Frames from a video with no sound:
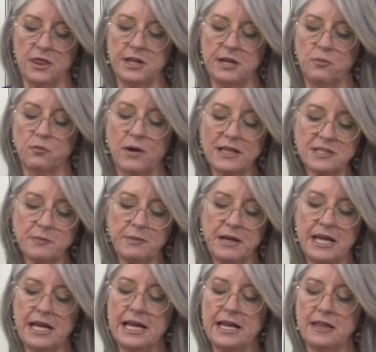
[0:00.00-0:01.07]
The
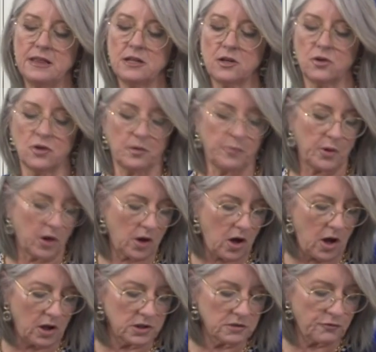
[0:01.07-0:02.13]
recipe in the cookbook
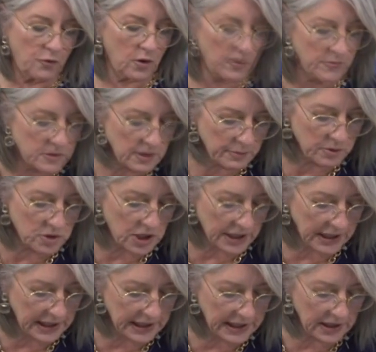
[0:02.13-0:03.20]
calls for, double
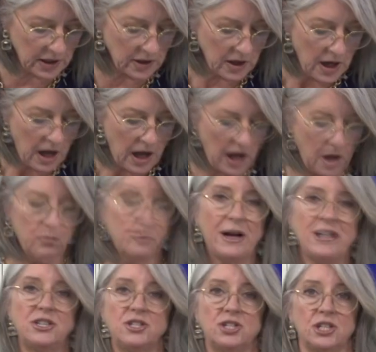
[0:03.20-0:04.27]
checking here,
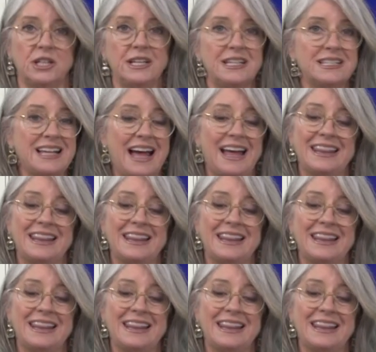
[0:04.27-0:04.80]
red chilies.